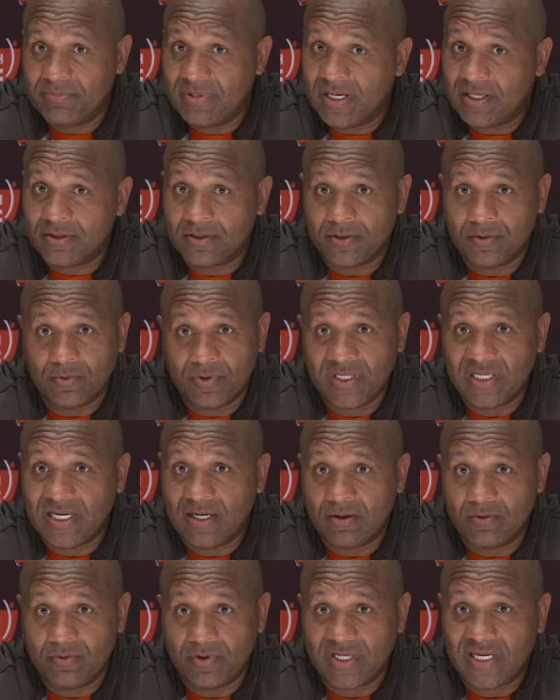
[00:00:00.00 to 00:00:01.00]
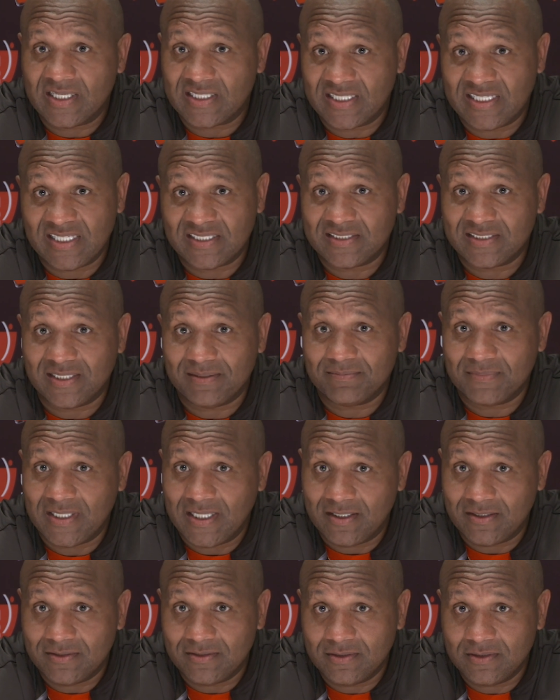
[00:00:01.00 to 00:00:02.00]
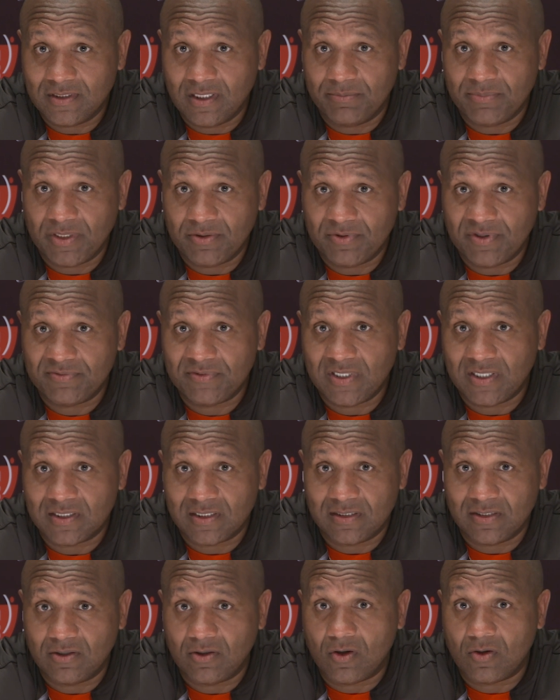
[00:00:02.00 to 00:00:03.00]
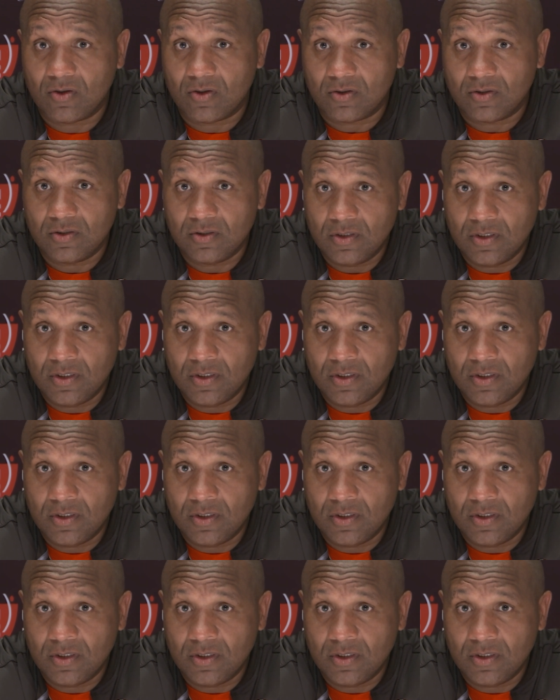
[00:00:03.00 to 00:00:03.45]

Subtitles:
get better? We got to catch up now. I mean, we've dug a little hole.